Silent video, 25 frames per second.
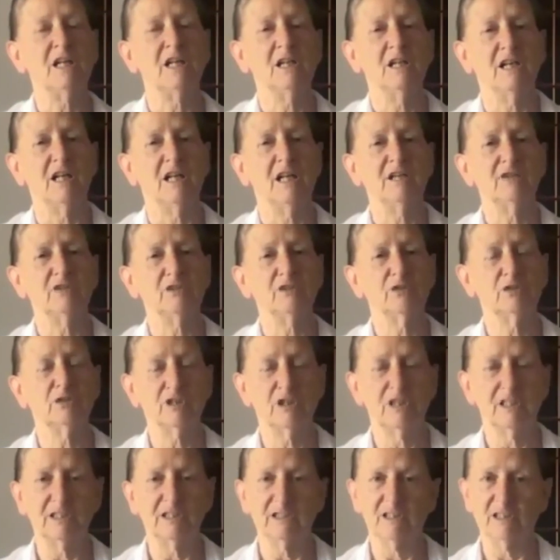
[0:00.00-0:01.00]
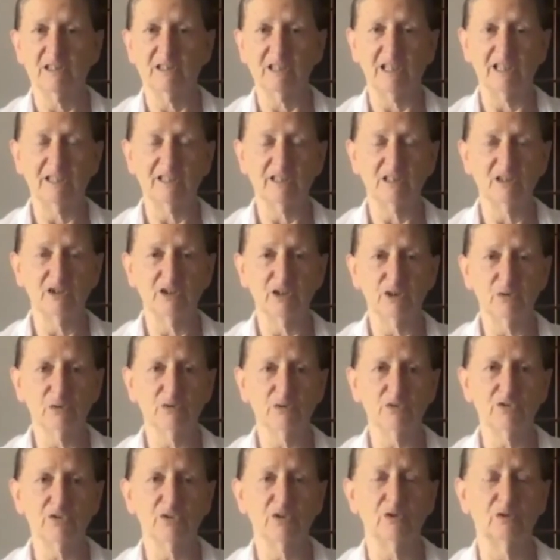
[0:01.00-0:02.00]
and you're like a new
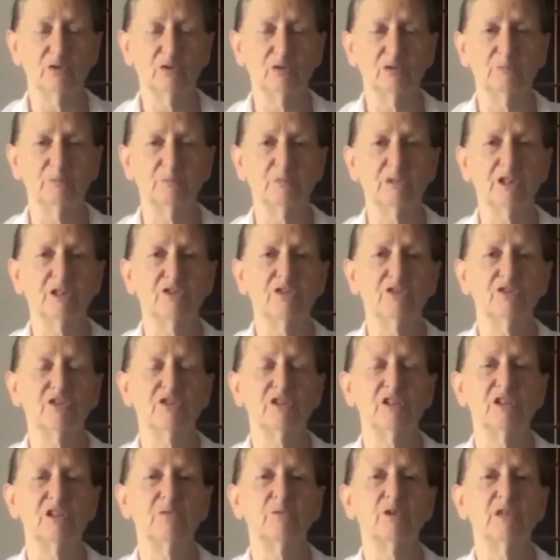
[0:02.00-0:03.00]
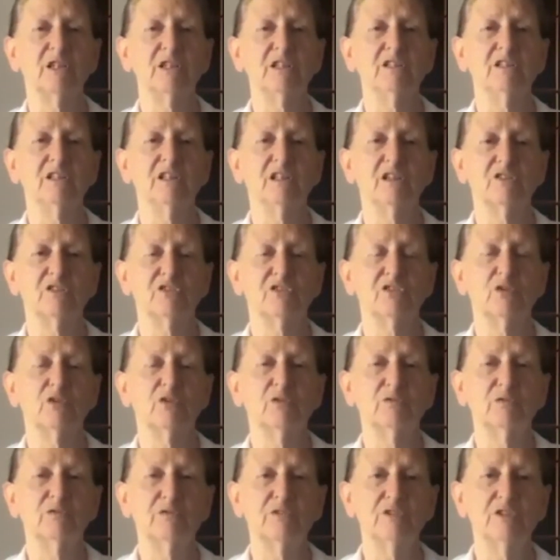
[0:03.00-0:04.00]
soul, because when a soul
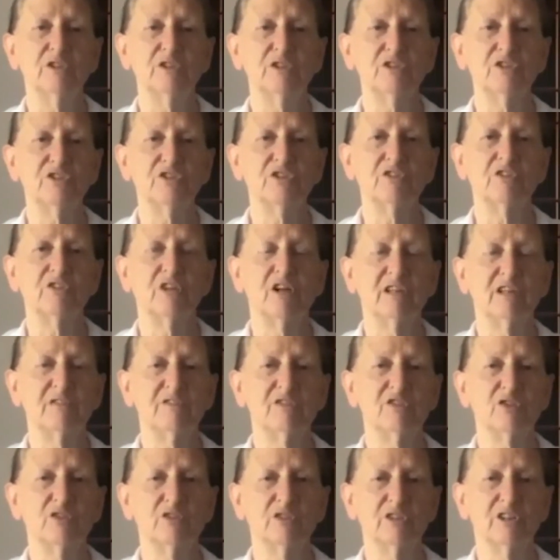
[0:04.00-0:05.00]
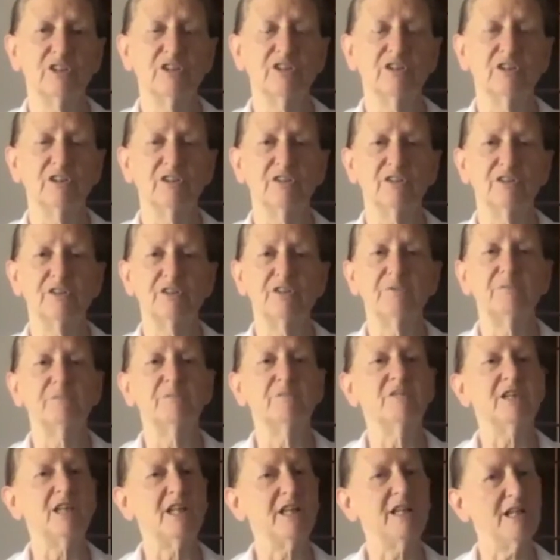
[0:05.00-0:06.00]
first arrives on earth,
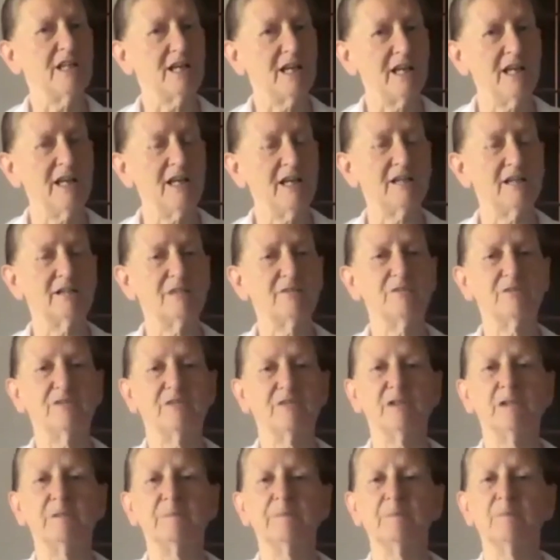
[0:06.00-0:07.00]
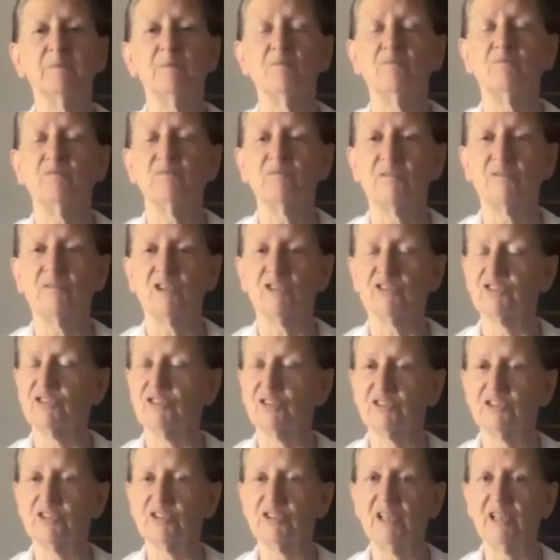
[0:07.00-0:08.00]
they have
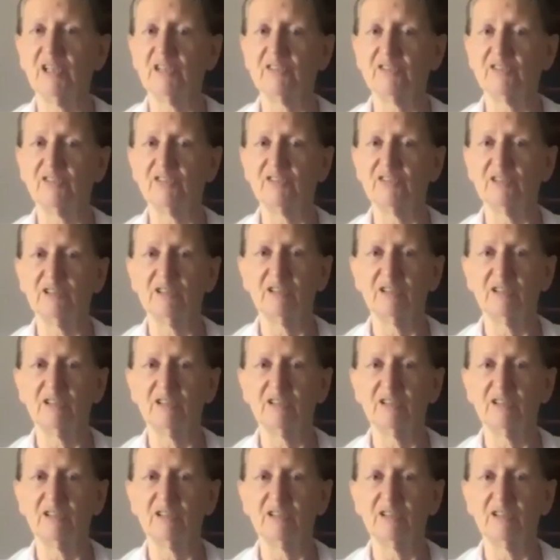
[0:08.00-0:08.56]
success.